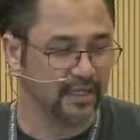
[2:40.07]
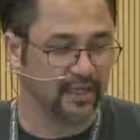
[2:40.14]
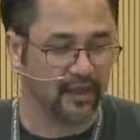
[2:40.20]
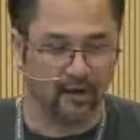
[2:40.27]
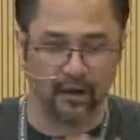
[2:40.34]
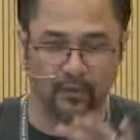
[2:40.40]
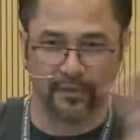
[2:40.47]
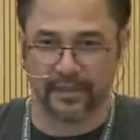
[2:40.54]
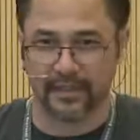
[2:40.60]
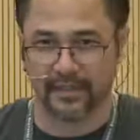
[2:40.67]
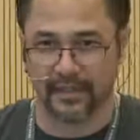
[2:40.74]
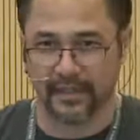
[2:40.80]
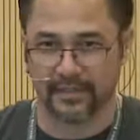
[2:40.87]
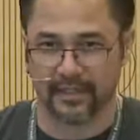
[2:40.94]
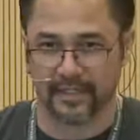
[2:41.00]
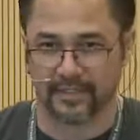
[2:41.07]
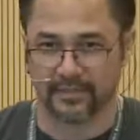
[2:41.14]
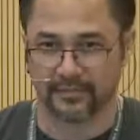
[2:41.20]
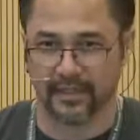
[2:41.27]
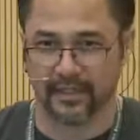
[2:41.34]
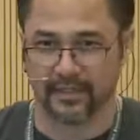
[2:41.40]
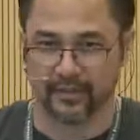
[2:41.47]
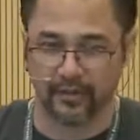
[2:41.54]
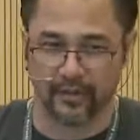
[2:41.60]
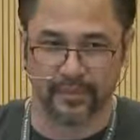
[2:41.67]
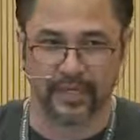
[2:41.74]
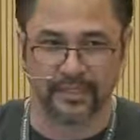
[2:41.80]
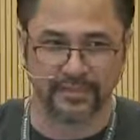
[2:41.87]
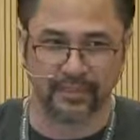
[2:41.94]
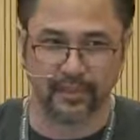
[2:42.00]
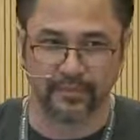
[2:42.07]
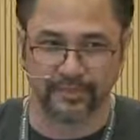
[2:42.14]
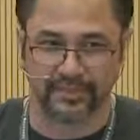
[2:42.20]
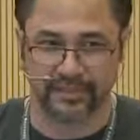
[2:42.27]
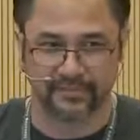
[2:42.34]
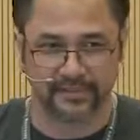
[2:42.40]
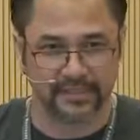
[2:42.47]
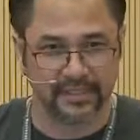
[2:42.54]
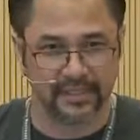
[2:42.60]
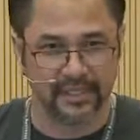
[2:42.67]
all within the context of running in Kubernetes and OpenShift.